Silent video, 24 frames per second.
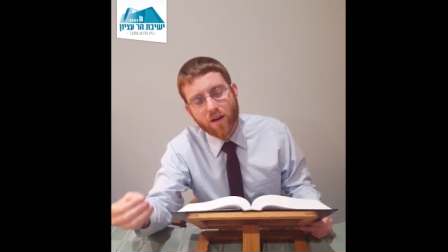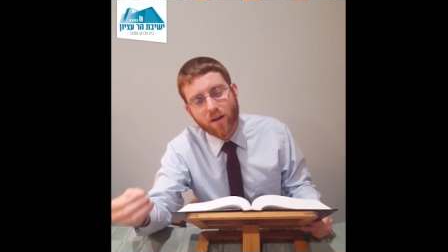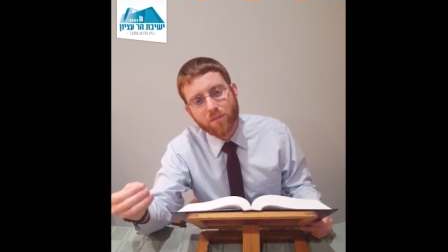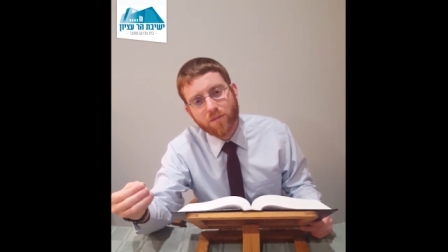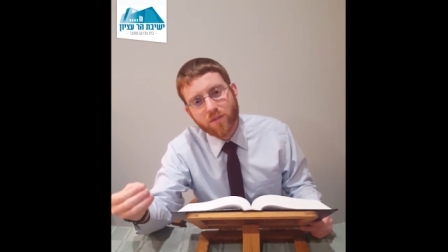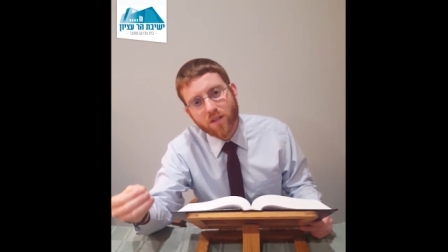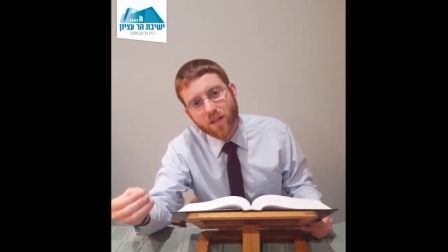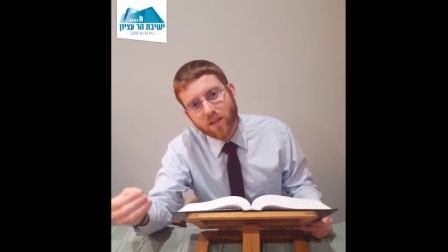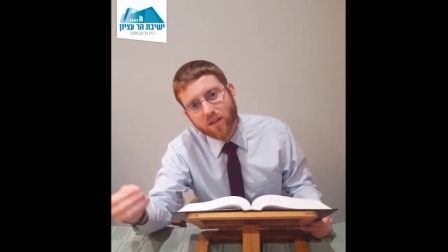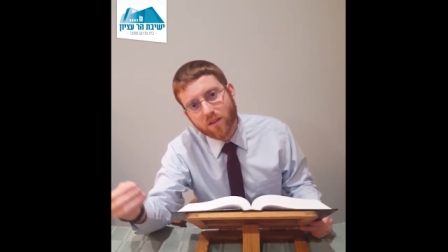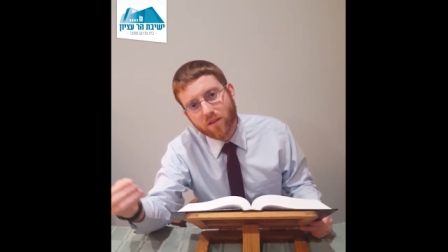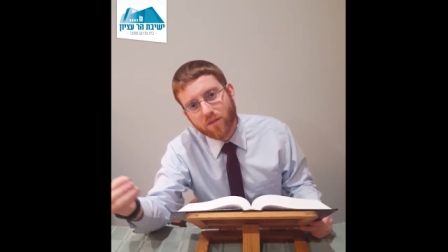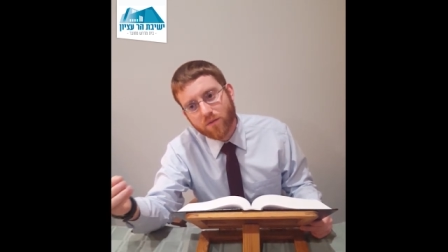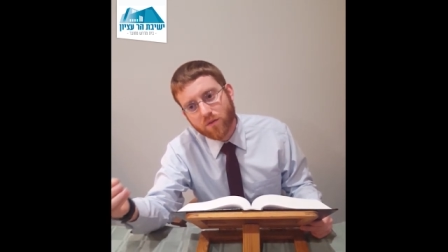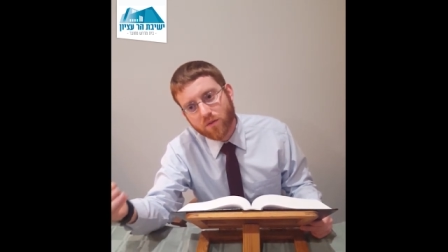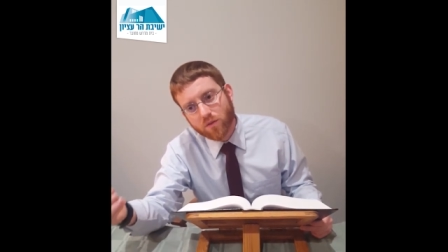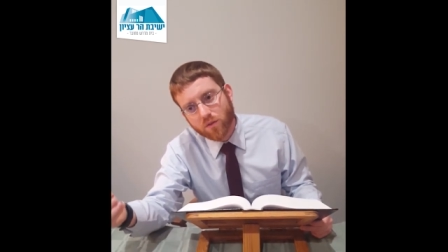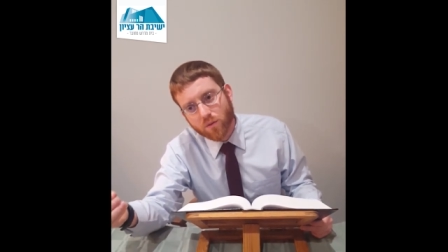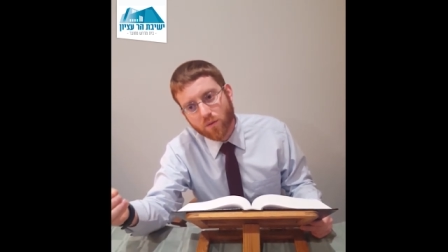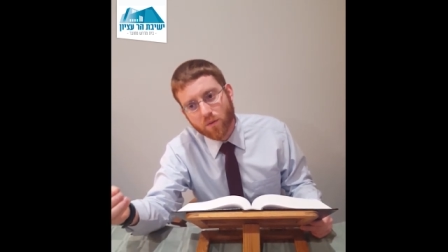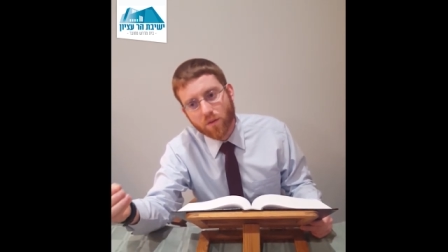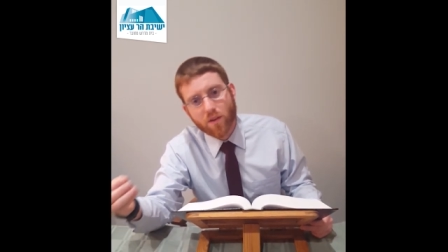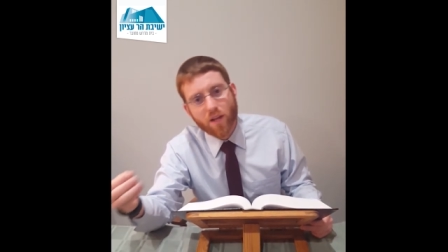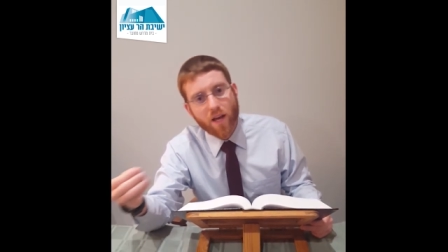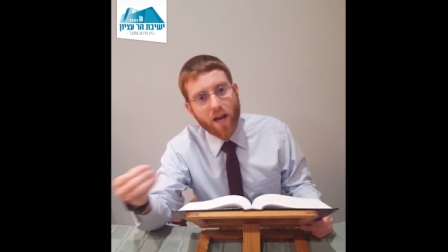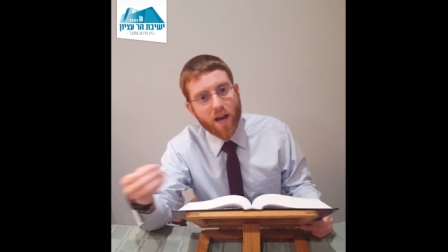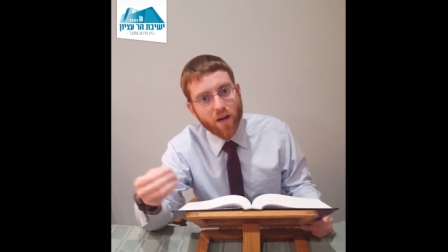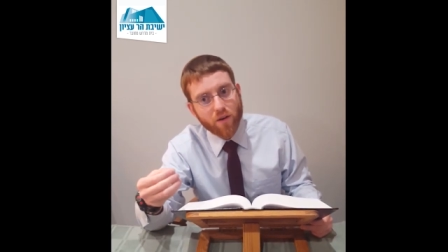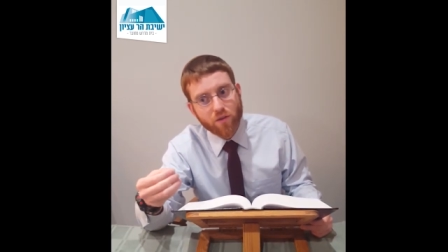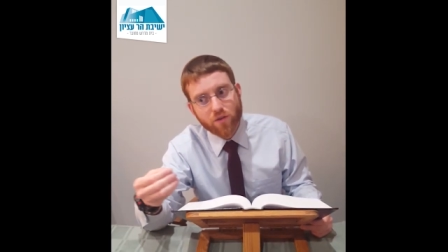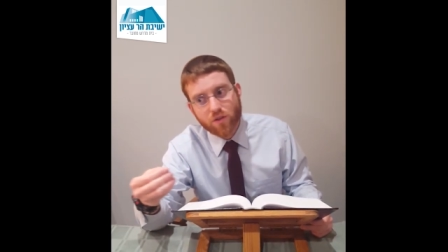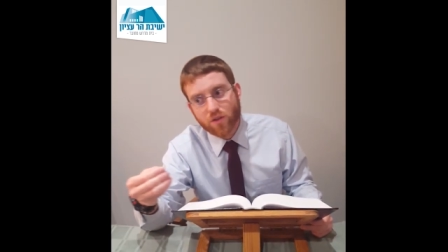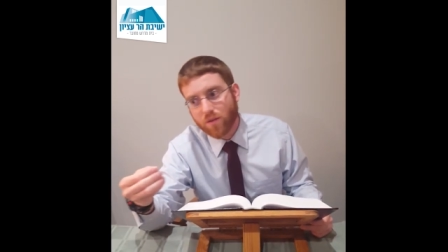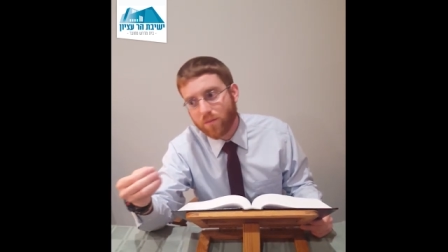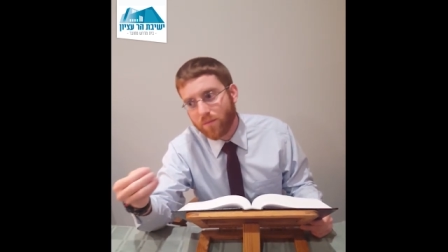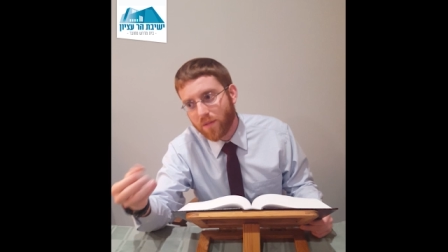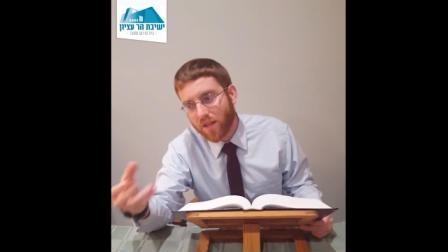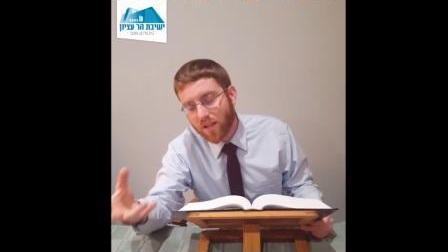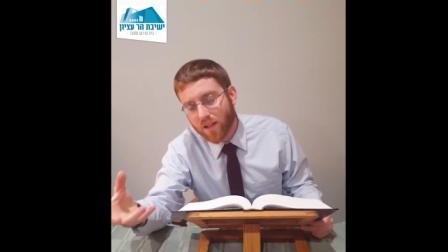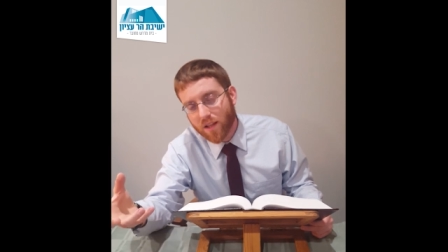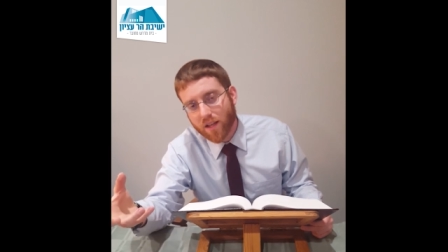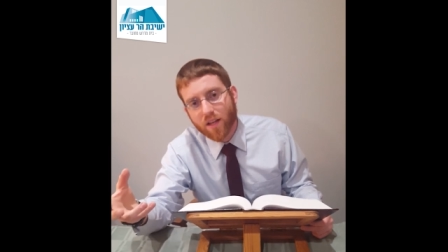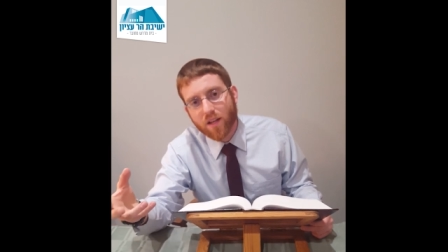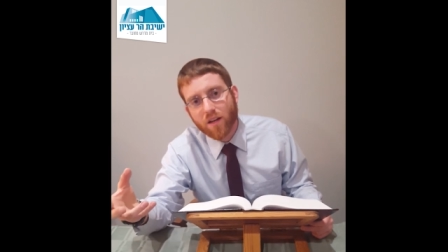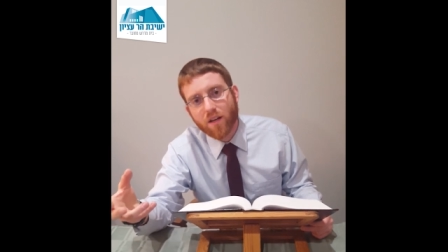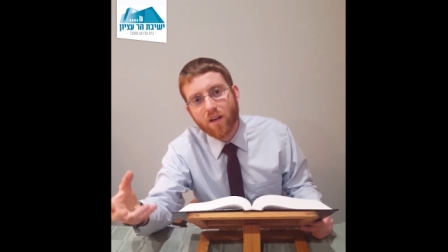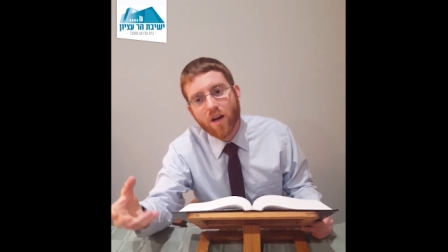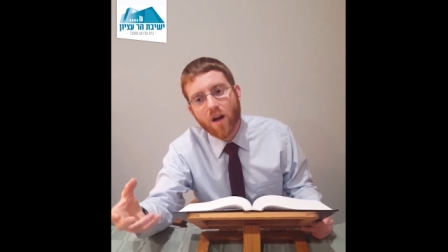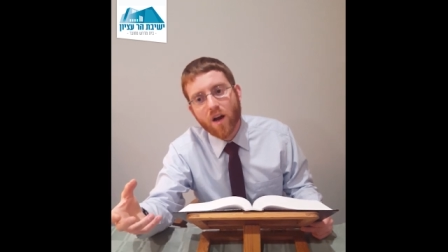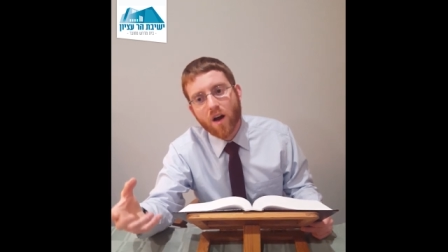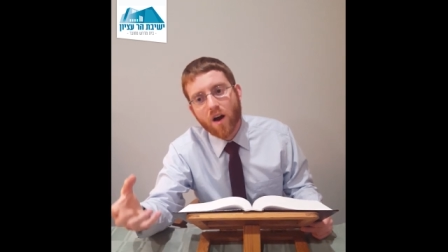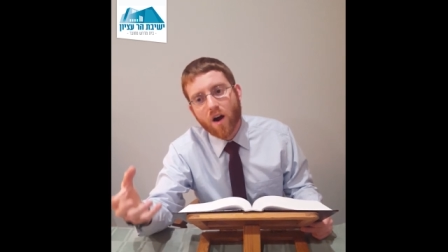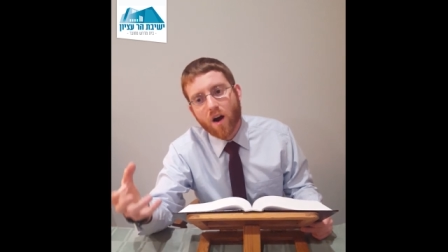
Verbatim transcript: Objective truth, the house should be clean,